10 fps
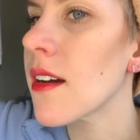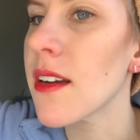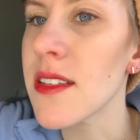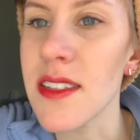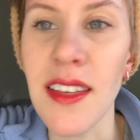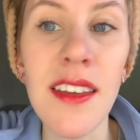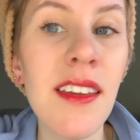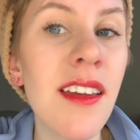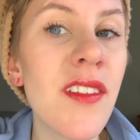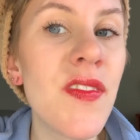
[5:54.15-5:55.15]

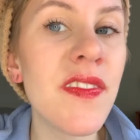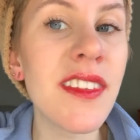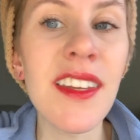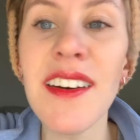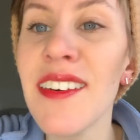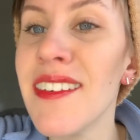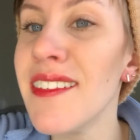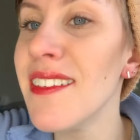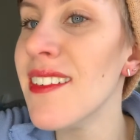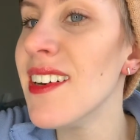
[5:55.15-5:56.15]
See?
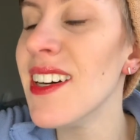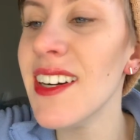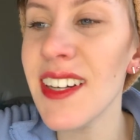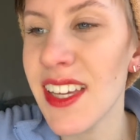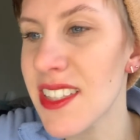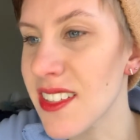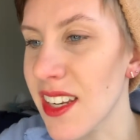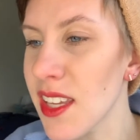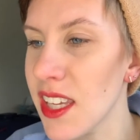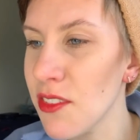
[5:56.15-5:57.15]
Oh, it's
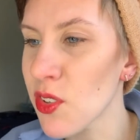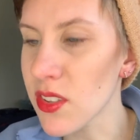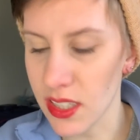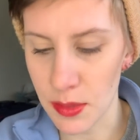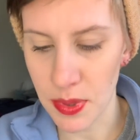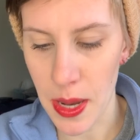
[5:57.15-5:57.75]
gonna give your lip